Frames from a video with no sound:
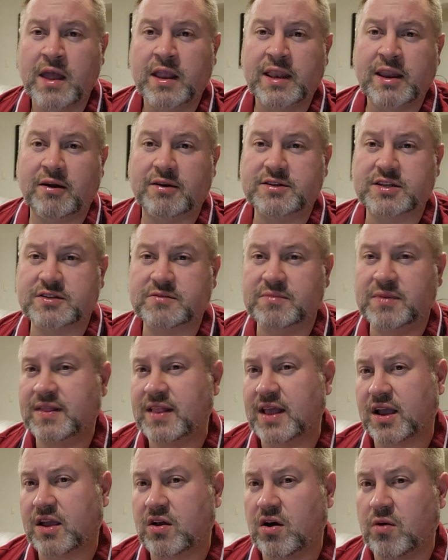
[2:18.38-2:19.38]
Now, it doesn't mean
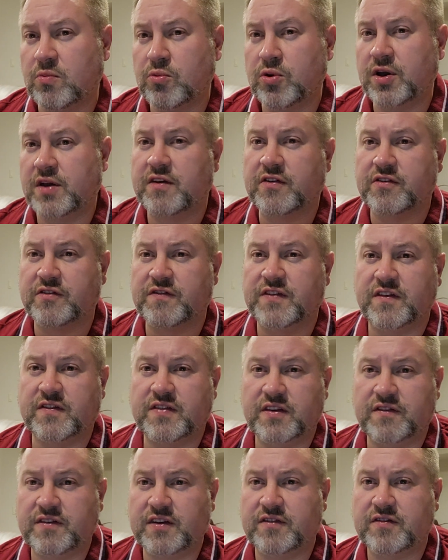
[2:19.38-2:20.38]
that can't work as a
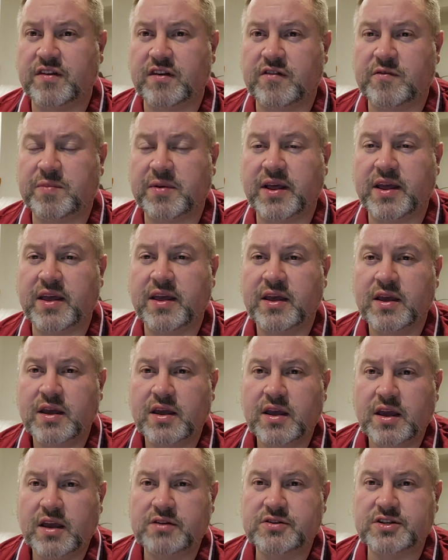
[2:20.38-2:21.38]
50-50 split.
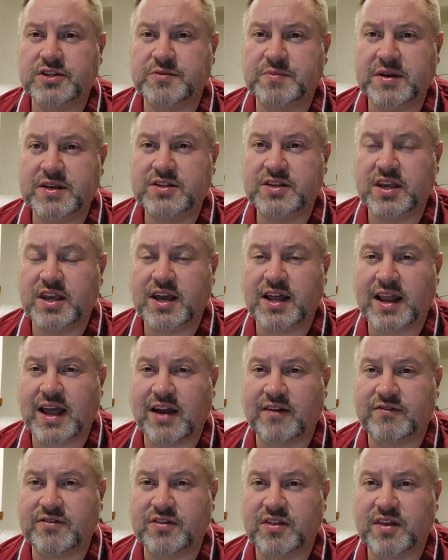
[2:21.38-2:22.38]
It just means that you're going
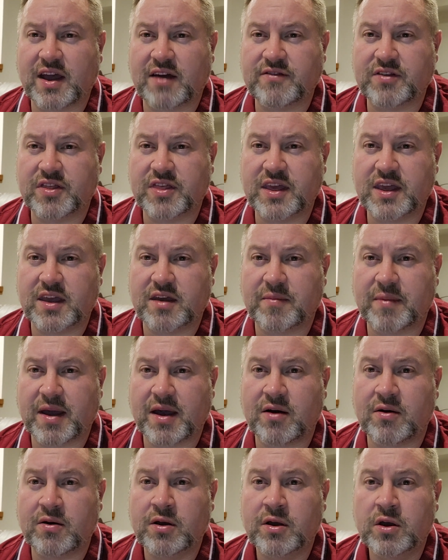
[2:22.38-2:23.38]
to have a think
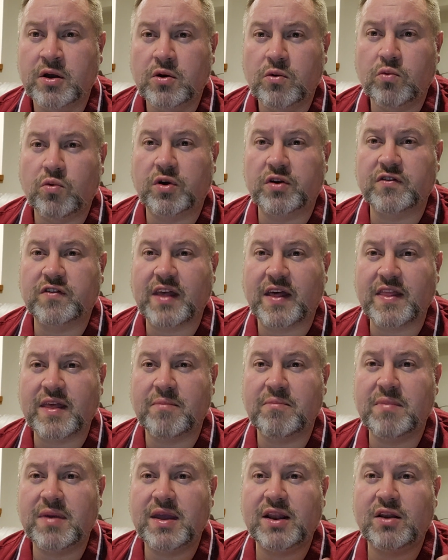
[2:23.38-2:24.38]
about, what does that
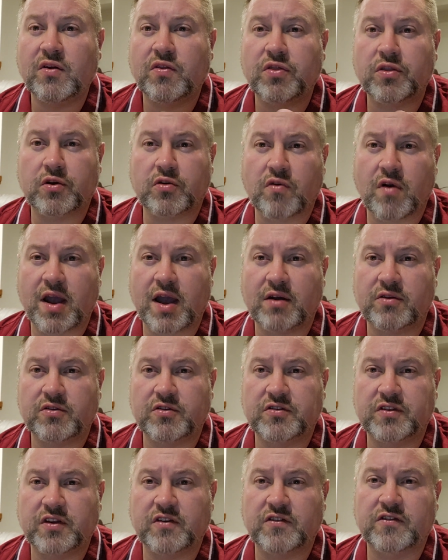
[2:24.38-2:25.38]
then mean on the ground?
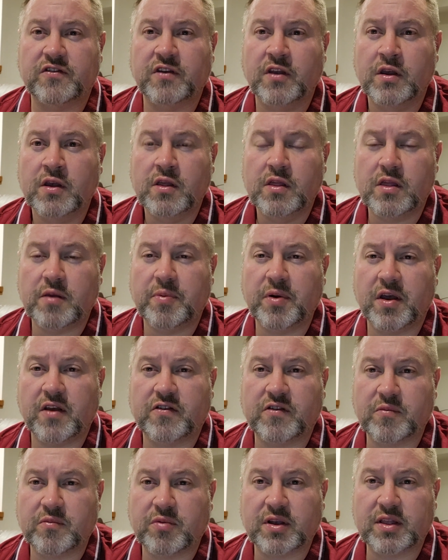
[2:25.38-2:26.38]
Does the
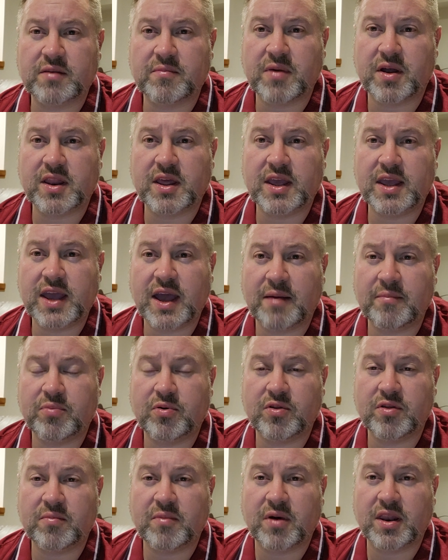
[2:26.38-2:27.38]
person bring the money and
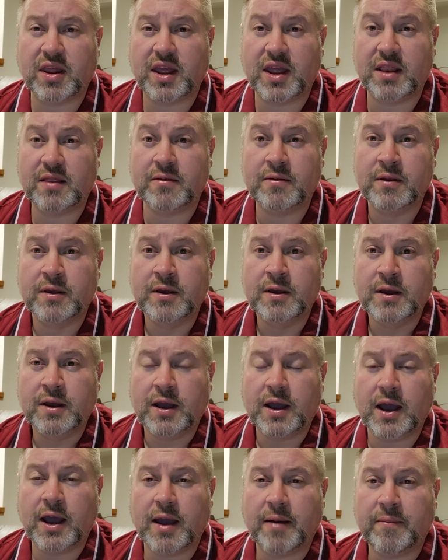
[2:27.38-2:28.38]
put the money in
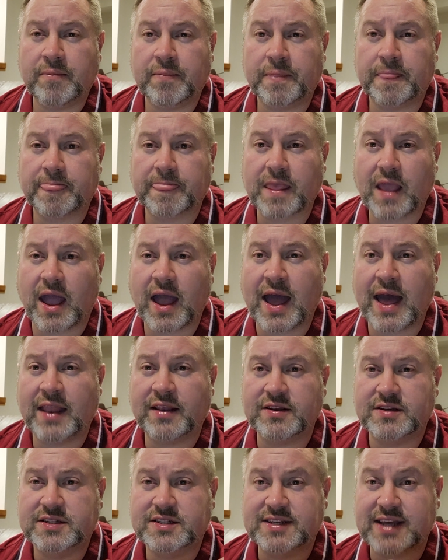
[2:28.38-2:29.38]

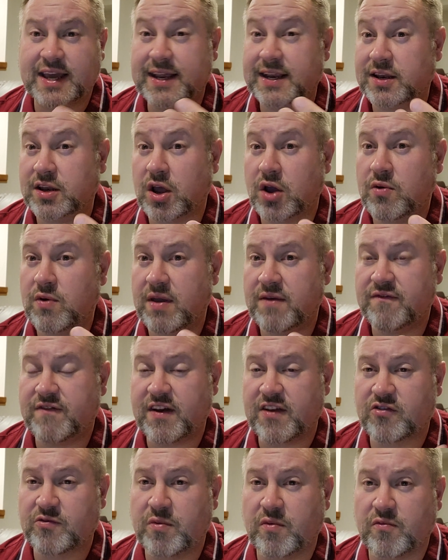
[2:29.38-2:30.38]
and take no
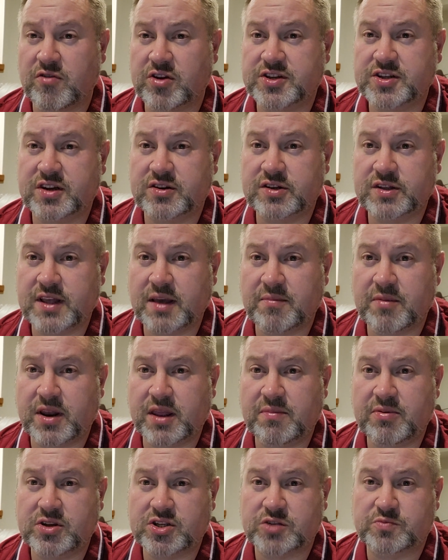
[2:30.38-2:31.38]
investment return on their money,
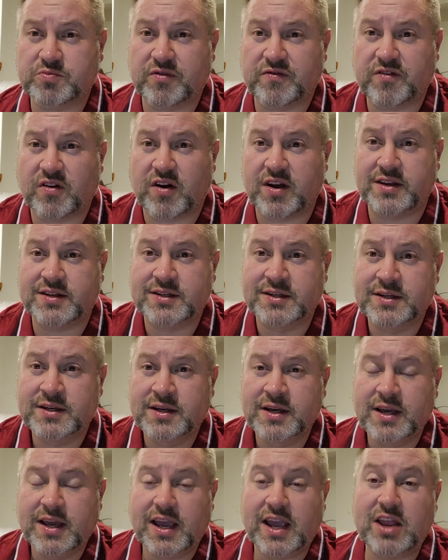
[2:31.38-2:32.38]
but just provide
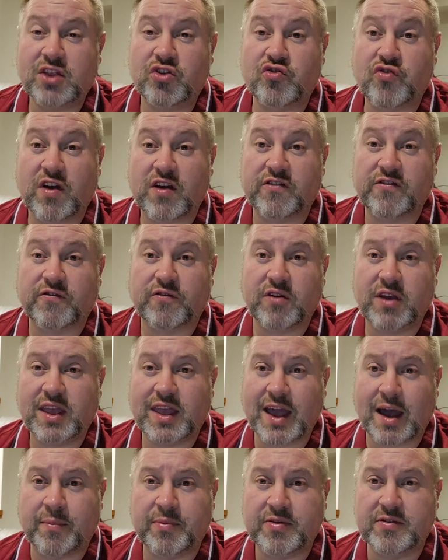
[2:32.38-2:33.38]
interest-free
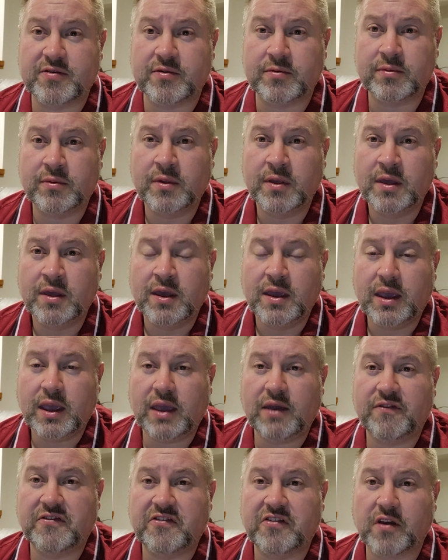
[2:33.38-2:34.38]
capital?
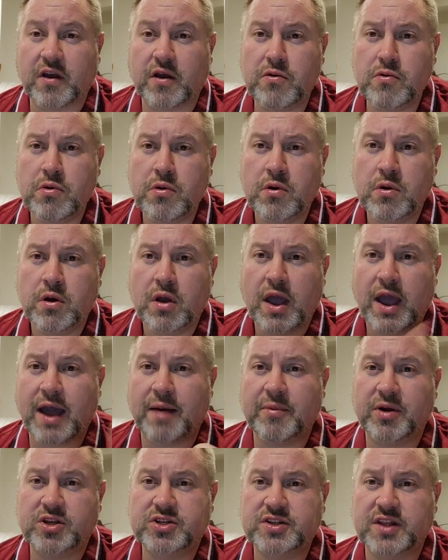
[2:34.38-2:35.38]
If so, how
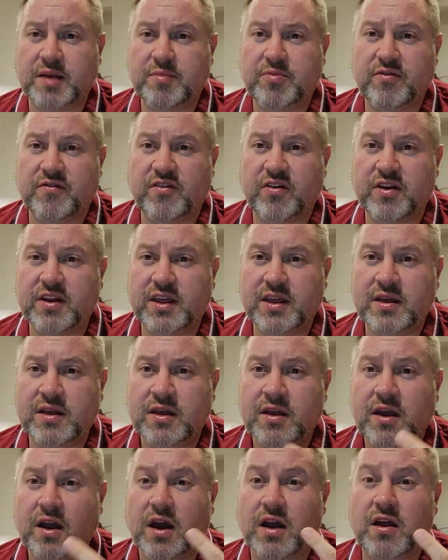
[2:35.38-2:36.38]
much are they providing,
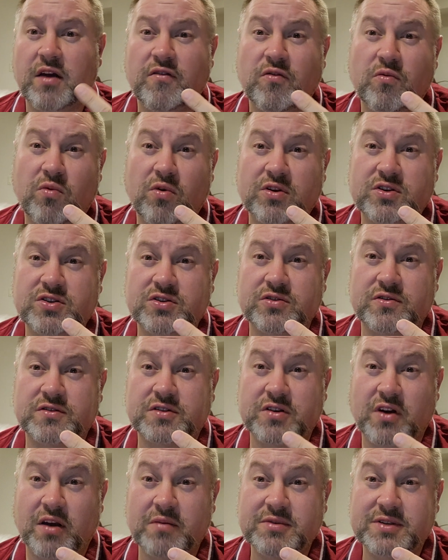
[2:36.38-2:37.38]
and over what sort of
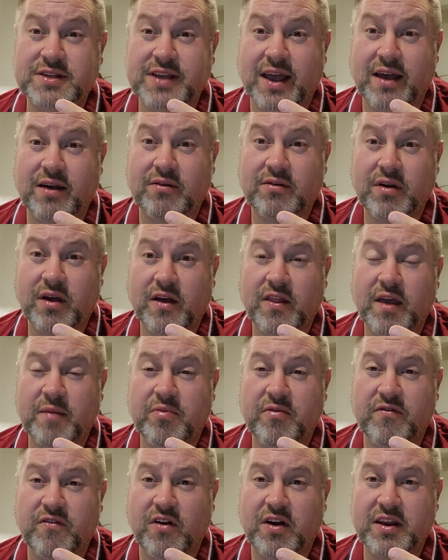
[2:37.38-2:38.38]
timescale are they
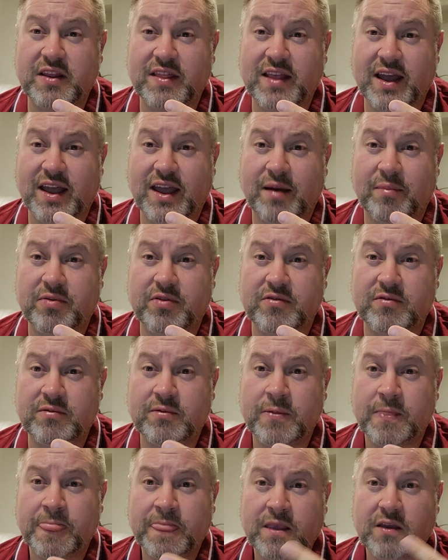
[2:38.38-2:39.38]
providing that capital?
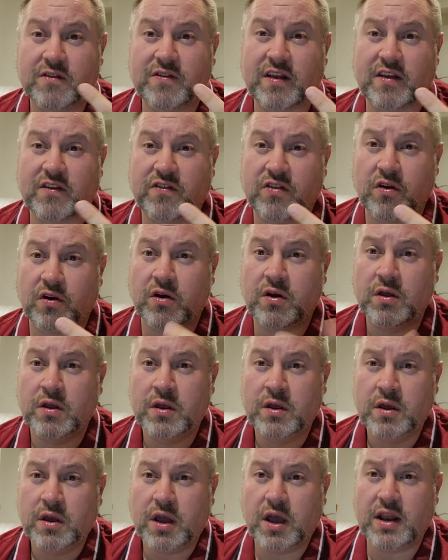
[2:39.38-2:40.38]
Because that's not
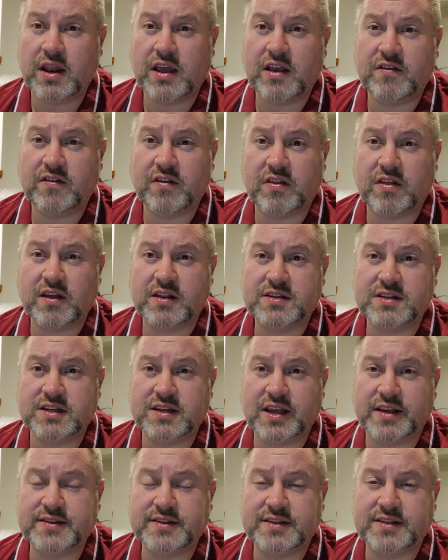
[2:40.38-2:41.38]
an easy thing to
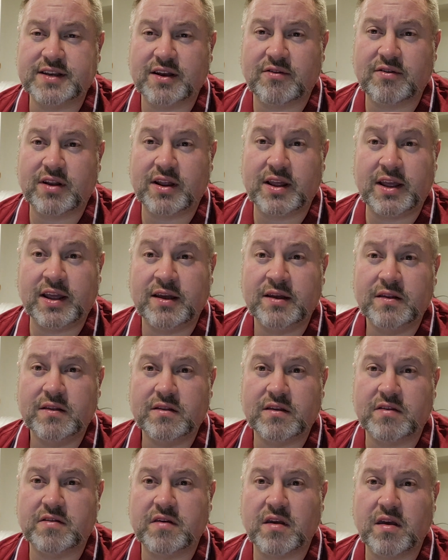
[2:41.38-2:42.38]
necessarily
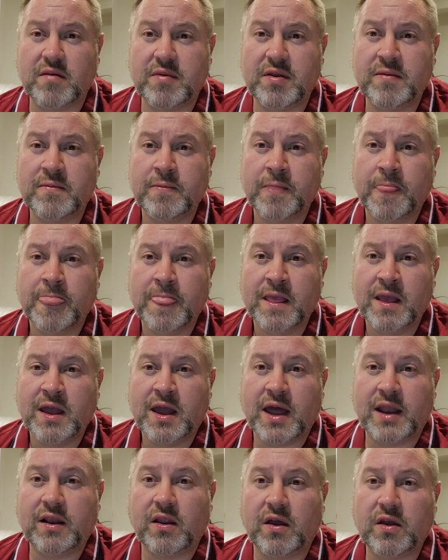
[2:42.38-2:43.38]
determine.
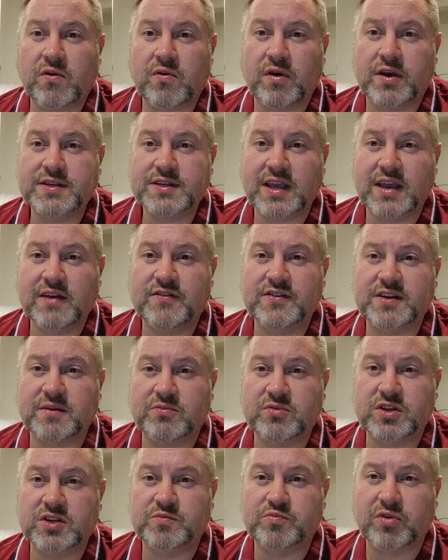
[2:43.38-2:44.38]
And likewise, if
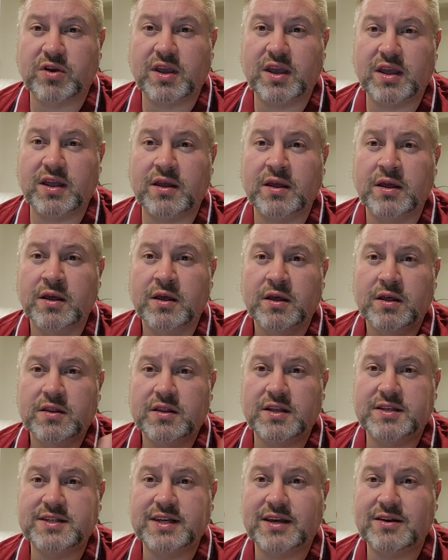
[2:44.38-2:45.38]
someone is bringing
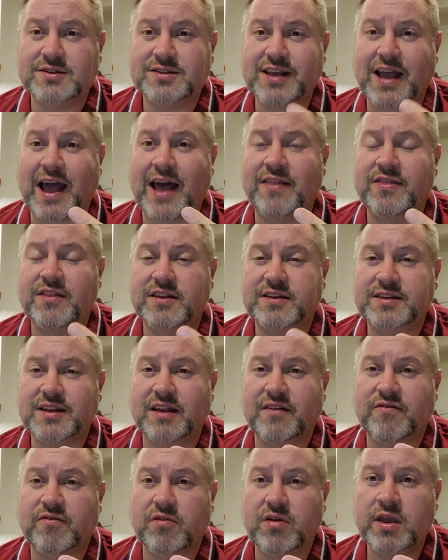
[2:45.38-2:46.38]
the deals and the
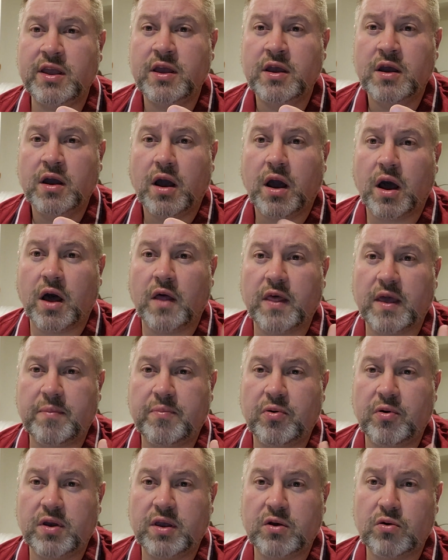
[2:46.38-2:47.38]
delivery, are they
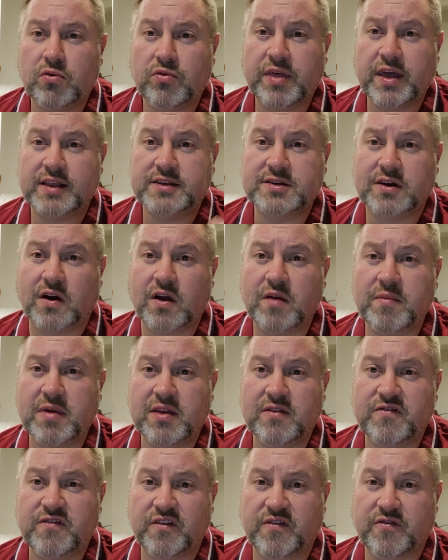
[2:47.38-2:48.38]
putting all their time in
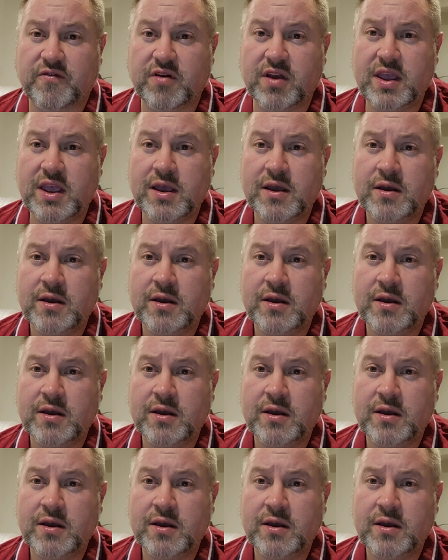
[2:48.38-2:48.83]
for free?